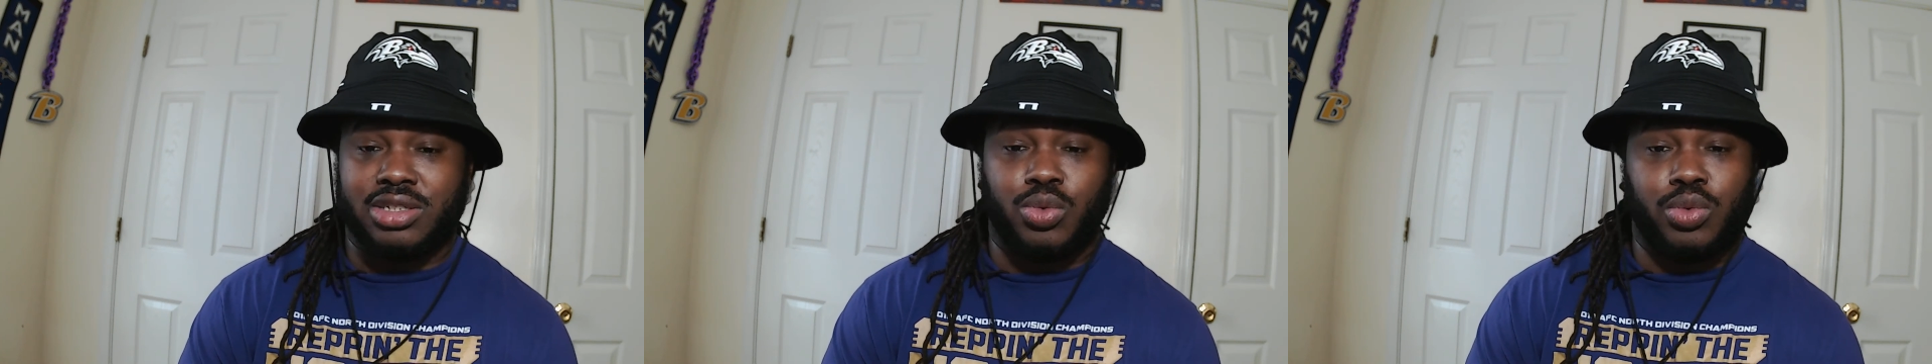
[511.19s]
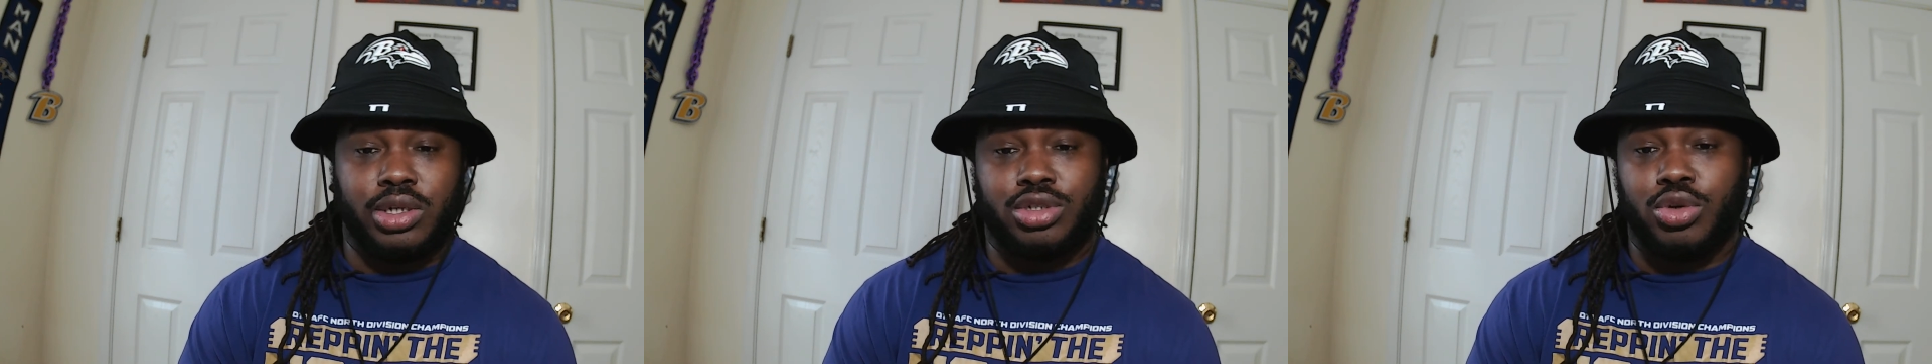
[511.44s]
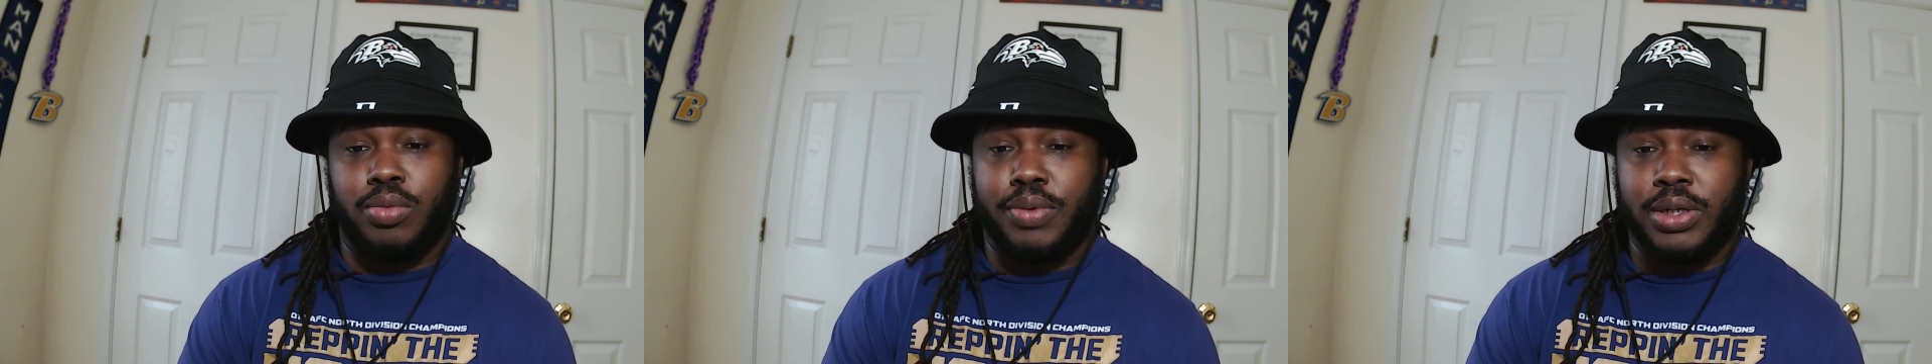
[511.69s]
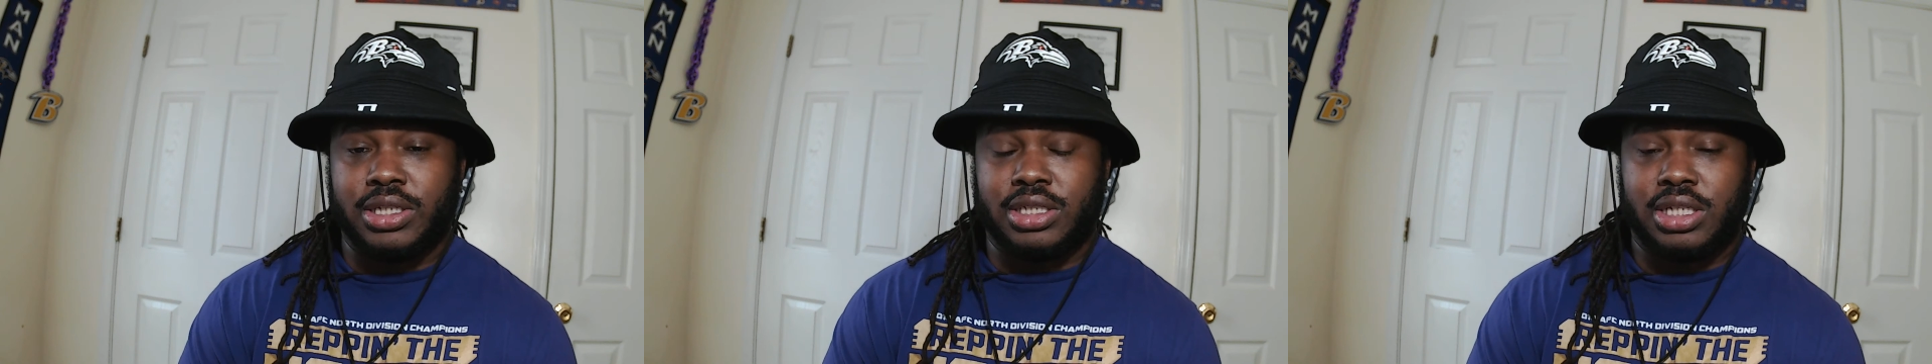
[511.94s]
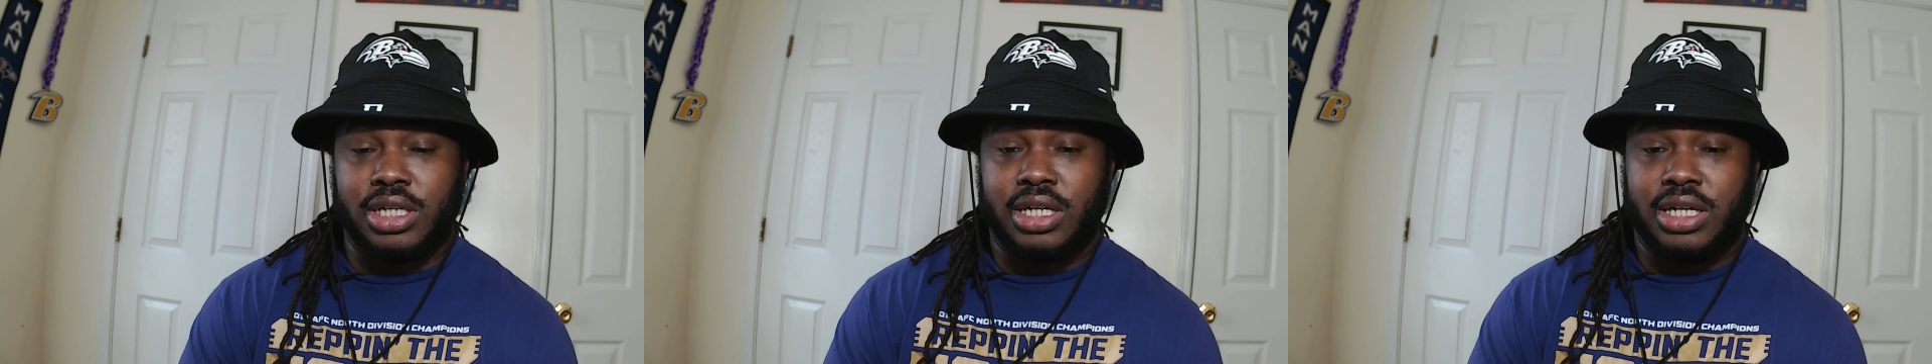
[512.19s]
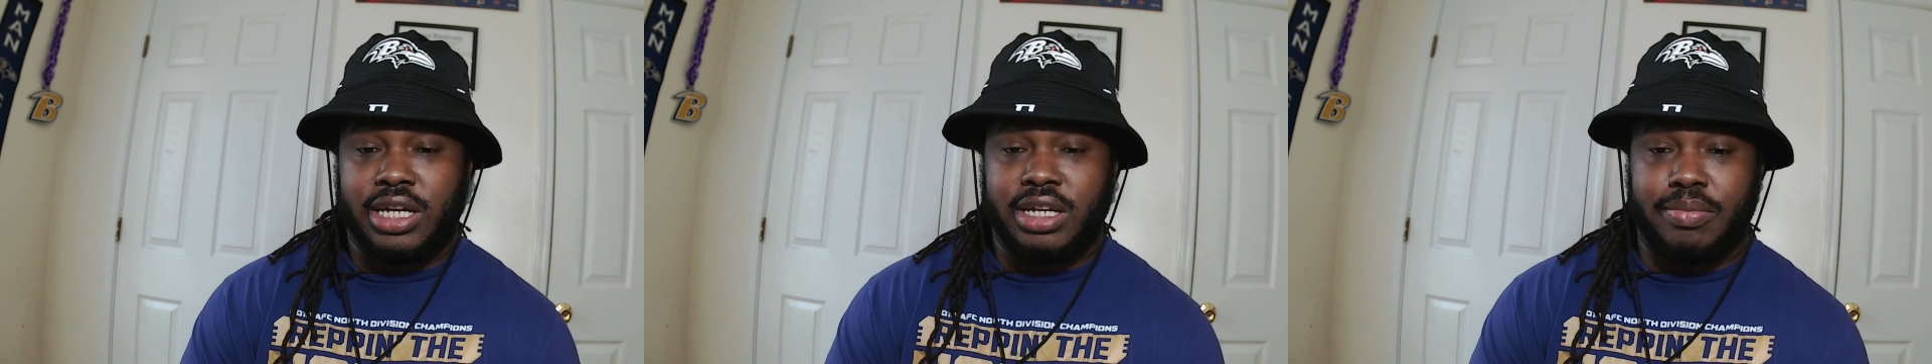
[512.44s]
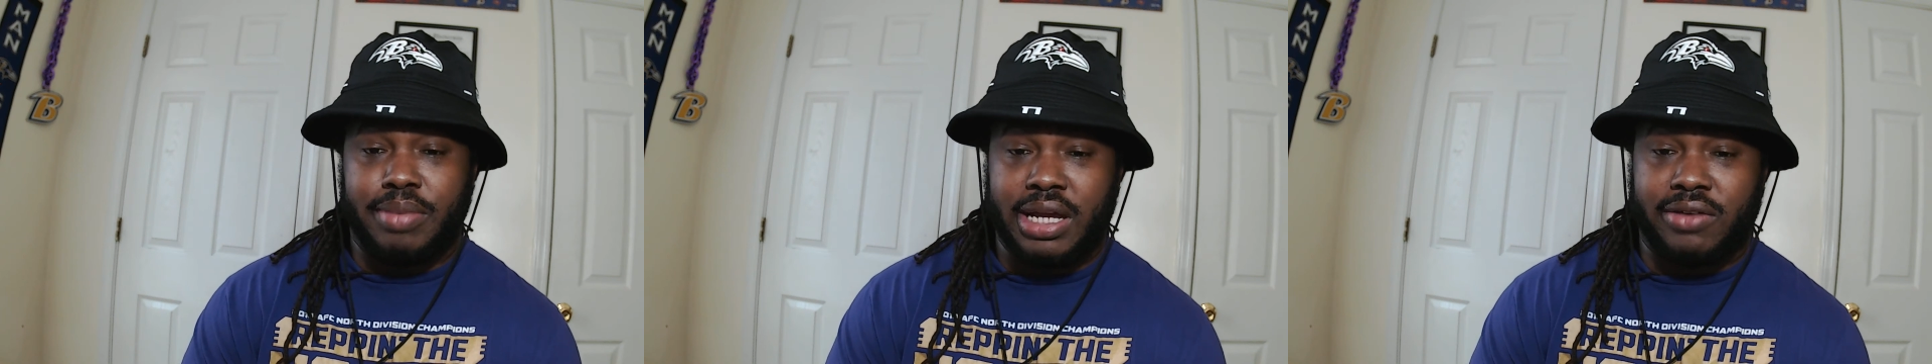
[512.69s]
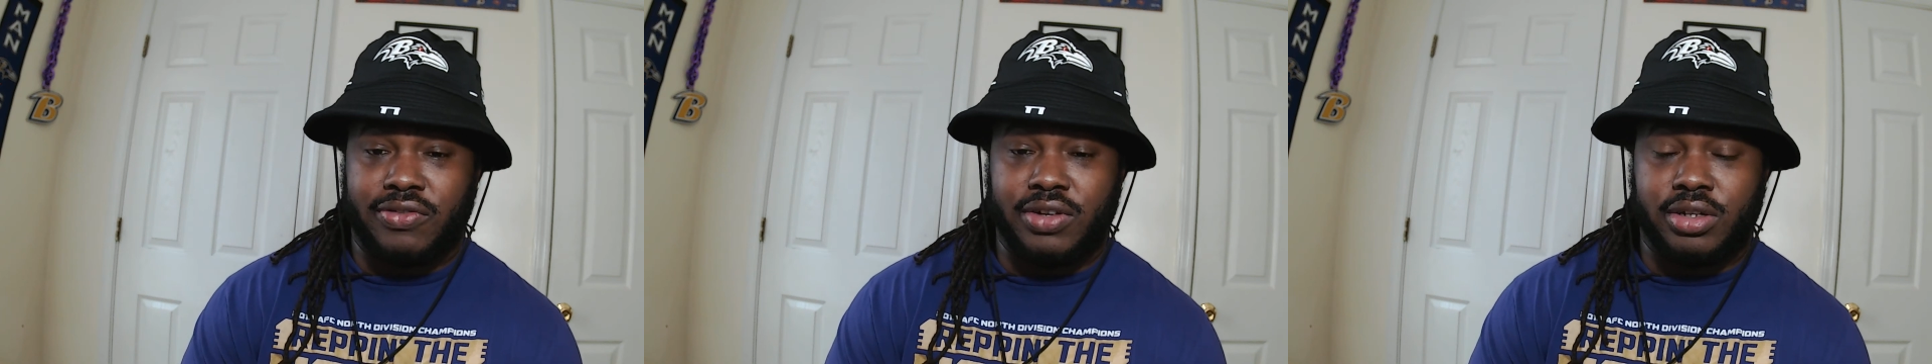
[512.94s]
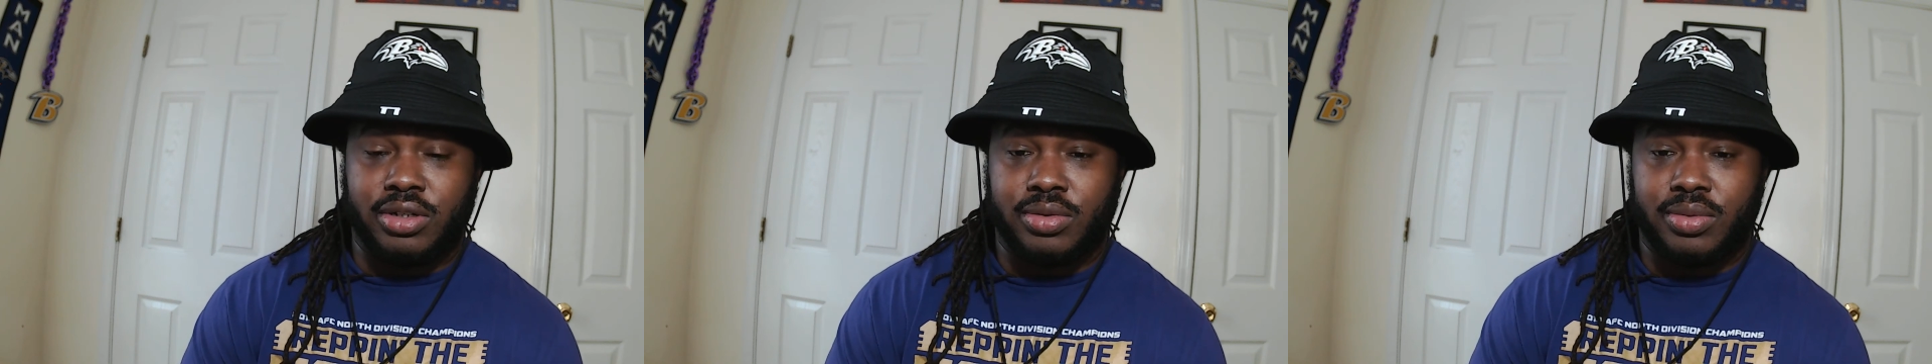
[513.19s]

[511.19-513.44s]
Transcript: the 1-2 punch in the backfield.